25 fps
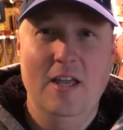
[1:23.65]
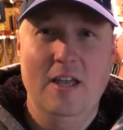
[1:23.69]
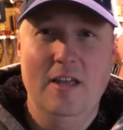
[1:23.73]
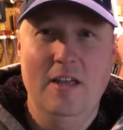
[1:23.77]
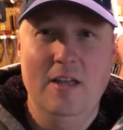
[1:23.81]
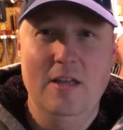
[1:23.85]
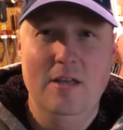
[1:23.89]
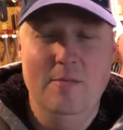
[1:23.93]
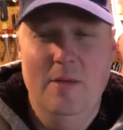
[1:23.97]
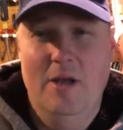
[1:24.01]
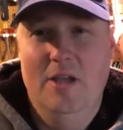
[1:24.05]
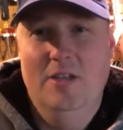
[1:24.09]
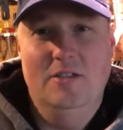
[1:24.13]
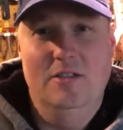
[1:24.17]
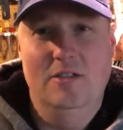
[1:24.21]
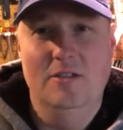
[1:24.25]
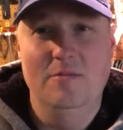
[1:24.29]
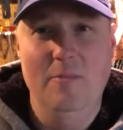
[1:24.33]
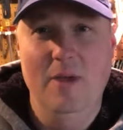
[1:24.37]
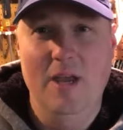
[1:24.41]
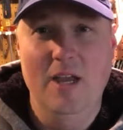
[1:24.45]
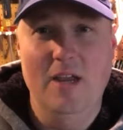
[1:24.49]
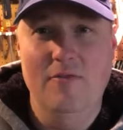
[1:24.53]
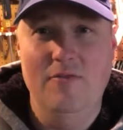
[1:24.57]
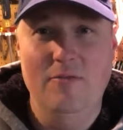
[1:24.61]
You might as well just
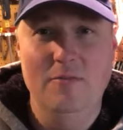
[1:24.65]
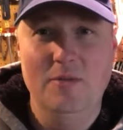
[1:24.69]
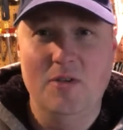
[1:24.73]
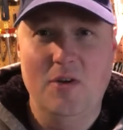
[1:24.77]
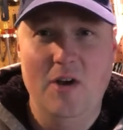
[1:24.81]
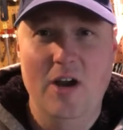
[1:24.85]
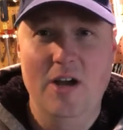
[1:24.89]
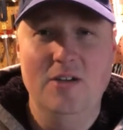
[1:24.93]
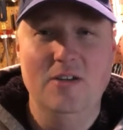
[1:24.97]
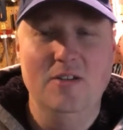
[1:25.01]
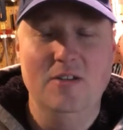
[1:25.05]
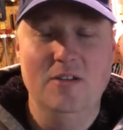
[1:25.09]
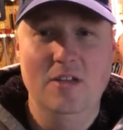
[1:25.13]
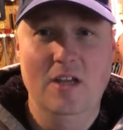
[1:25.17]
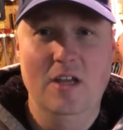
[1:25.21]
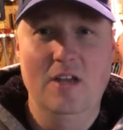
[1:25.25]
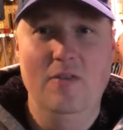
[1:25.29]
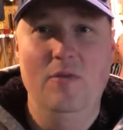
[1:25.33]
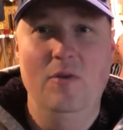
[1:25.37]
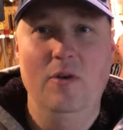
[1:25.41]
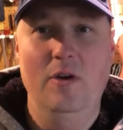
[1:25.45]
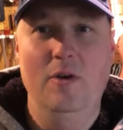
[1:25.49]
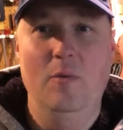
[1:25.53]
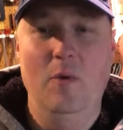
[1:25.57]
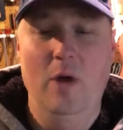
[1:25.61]
make it from scratch yourself
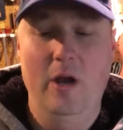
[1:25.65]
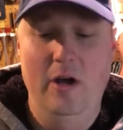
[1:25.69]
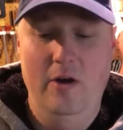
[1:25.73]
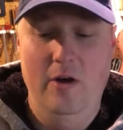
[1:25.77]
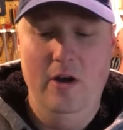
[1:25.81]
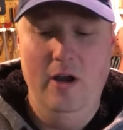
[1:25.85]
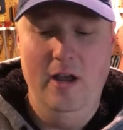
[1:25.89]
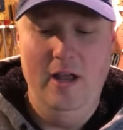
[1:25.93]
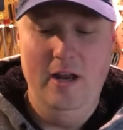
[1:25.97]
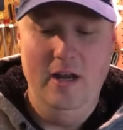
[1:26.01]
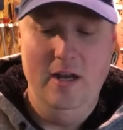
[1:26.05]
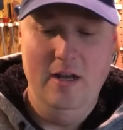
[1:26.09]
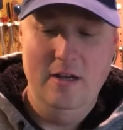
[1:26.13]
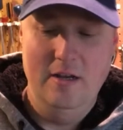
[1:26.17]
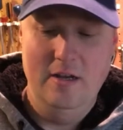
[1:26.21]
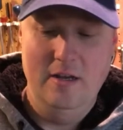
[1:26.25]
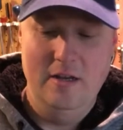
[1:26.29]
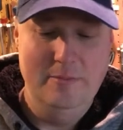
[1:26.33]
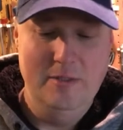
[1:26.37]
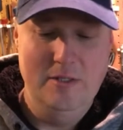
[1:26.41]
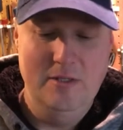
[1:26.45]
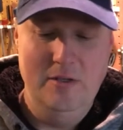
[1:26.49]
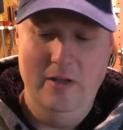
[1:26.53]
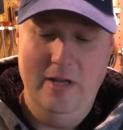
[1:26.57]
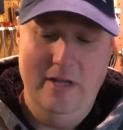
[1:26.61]
while you're at it.
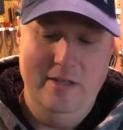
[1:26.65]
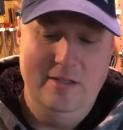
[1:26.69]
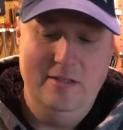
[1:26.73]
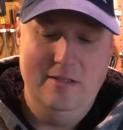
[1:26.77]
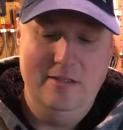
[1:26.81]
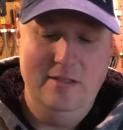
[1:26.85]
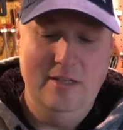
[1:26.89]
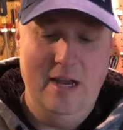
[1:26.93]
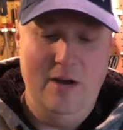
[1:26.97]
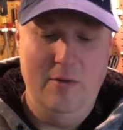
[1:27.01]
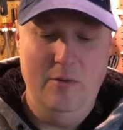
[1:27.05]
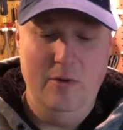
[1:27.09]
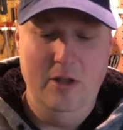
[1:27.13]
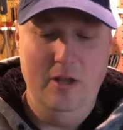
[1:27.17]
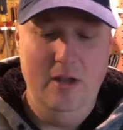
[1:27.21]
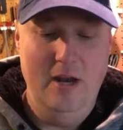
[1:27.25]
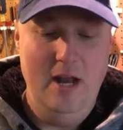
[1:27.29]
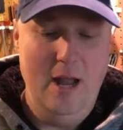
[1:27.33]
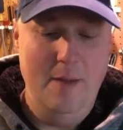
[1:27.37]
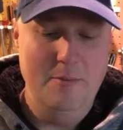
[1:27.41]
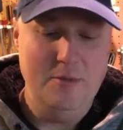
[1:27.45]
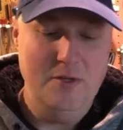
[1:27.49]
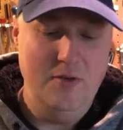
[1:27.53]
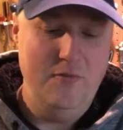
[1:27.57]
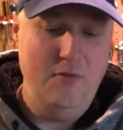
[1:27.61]
So that's not really an
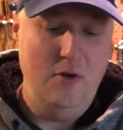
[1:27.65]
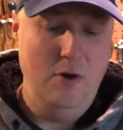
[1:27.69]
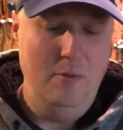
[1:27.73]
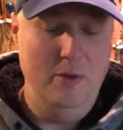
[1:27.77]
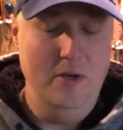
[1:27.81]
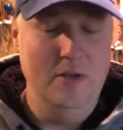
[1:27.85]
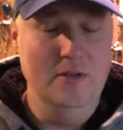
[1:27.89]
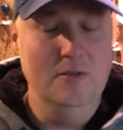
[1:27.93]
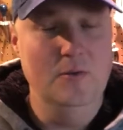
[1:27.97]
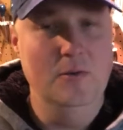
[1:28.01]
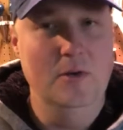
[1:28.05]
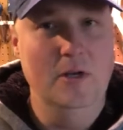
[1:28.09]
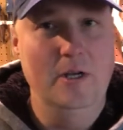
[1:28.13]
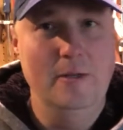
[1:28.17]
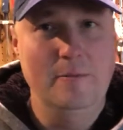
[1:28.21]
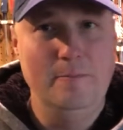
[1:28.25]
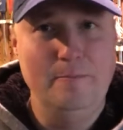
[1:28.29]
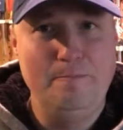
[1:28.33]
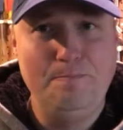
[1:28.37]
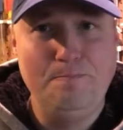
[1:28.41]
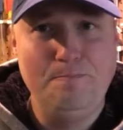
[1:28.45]
option for me as well.